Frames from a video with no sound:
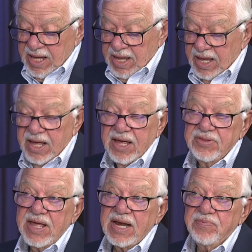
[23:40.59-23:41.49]
uh,
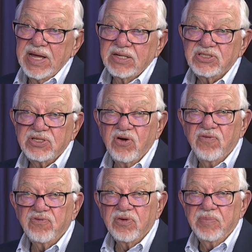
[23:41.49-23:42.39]
and that amounts to
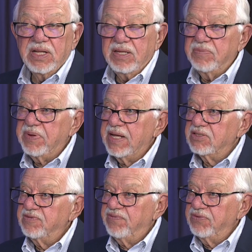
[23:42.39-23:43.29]
over a million
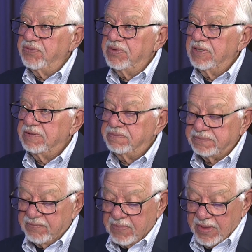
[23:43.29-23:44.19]
pounds of food.
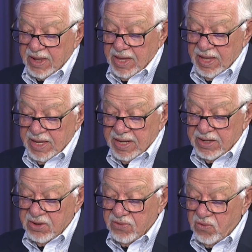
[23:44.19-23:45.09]

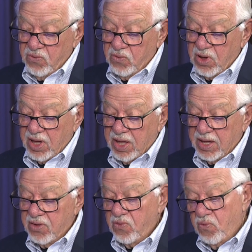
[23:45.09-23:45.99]
And uh,
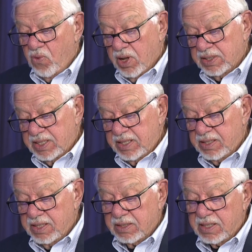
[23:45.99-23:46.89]
Walnut
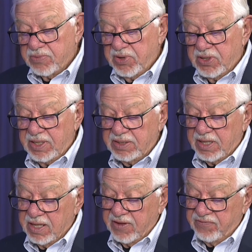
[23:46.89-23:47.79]
Hill Community
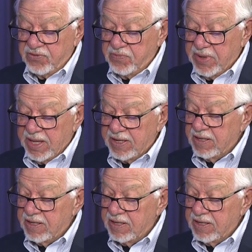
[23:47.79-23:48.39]
Food Bank